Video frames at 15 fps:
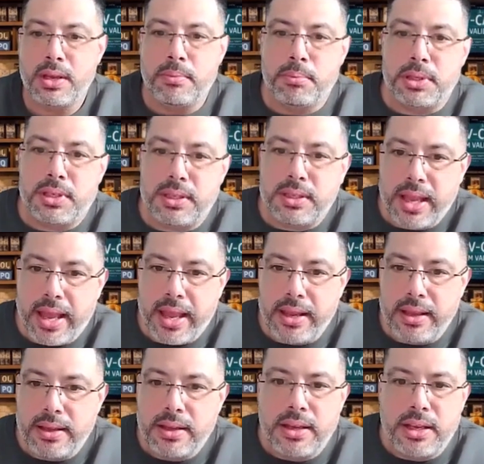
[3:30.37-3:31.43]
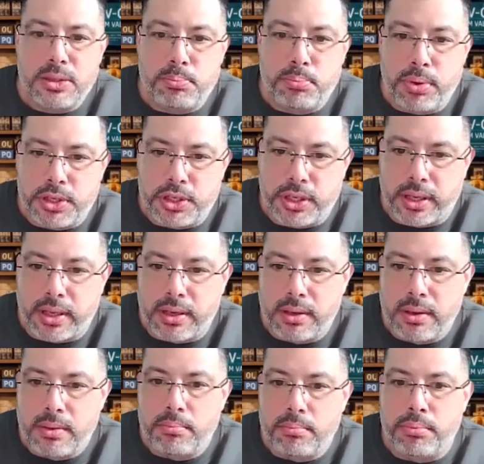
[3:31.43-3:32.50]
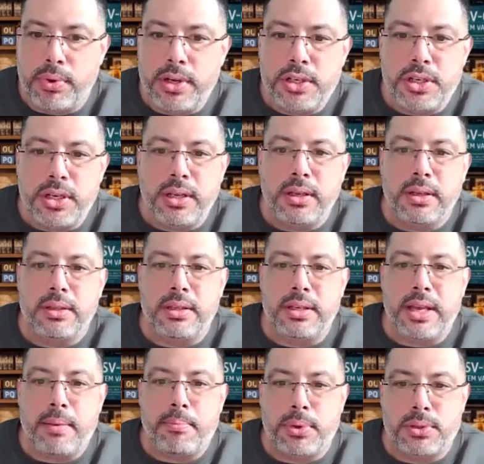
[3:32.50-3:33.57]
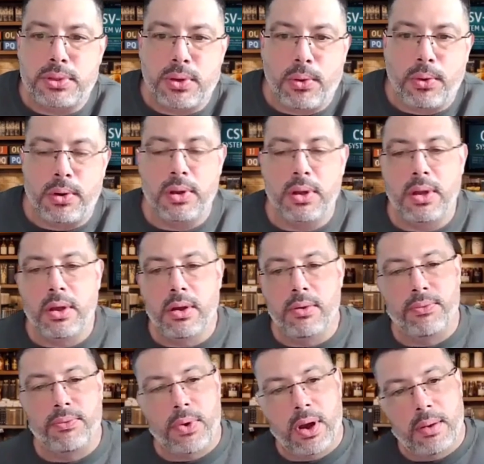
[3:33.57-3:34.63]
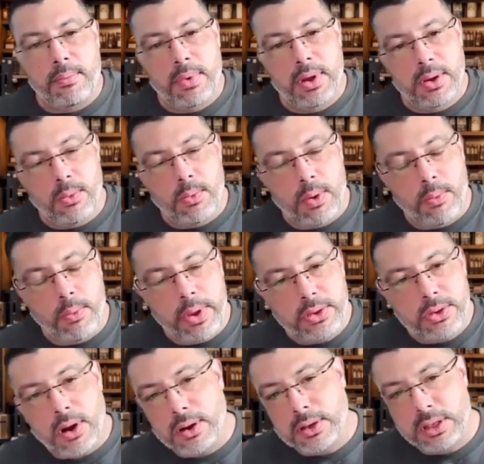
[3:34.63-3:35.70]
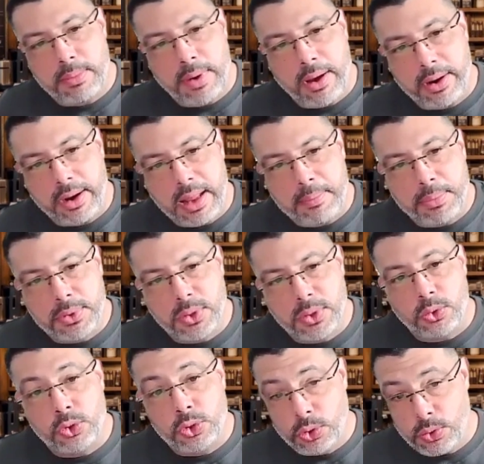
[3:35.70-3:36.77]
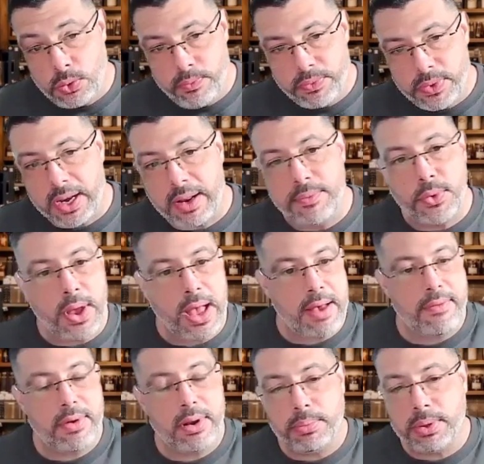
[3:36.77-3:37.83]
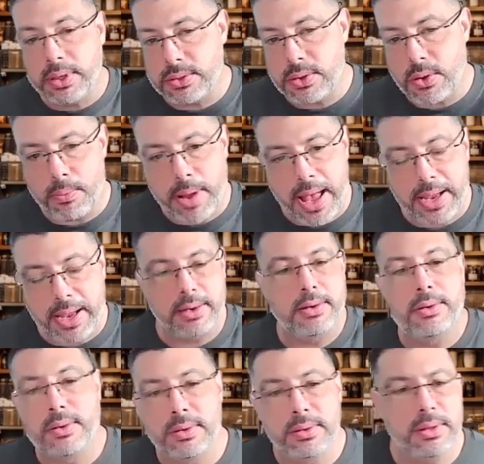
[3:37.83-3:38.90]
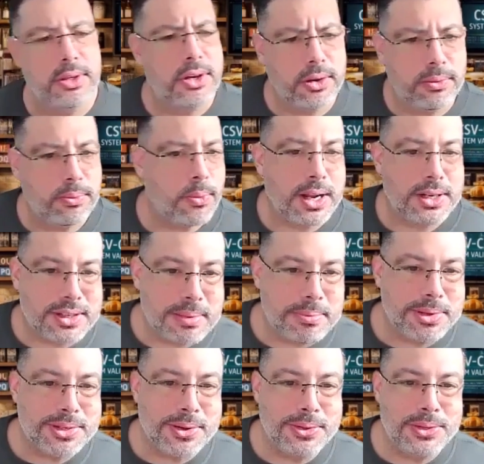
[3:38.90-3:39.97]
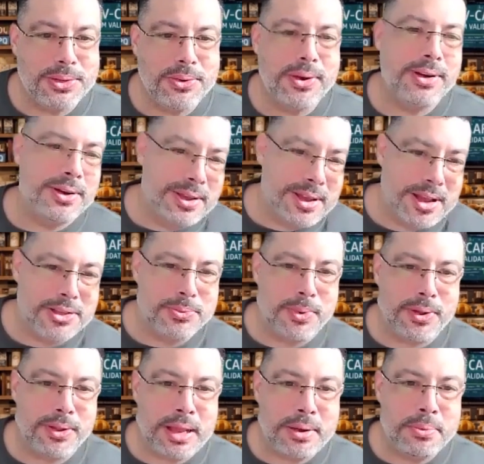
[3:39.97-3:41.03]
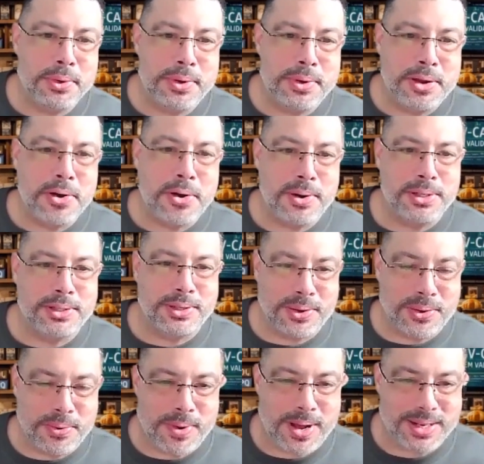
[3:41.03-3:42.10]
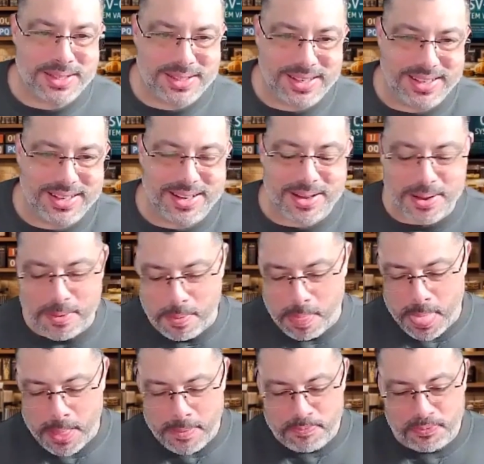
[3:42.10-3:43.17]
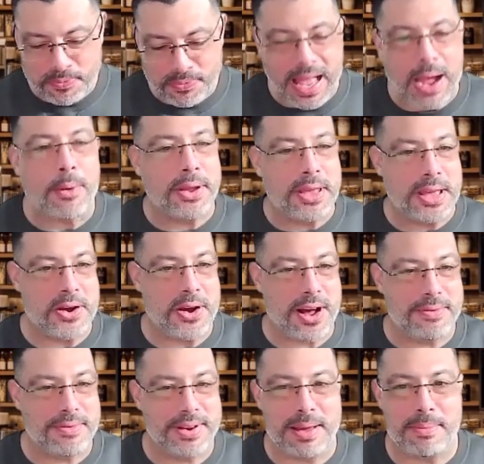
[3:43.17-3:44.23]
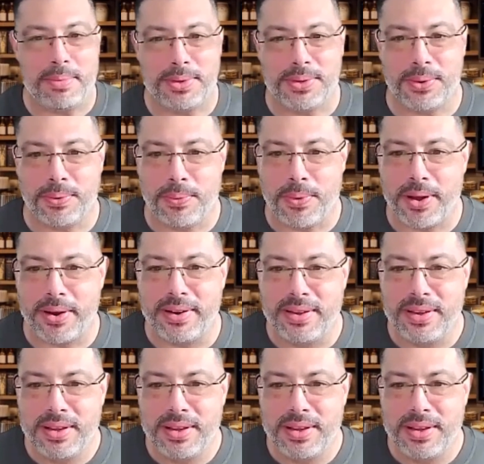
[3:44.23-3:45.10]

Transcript: But today is bridging the episode from what we talked about in episode two. And if you haven't, please go back and you can watch episode two. And as well, I would encourage to go watch the our kickoff in episode one.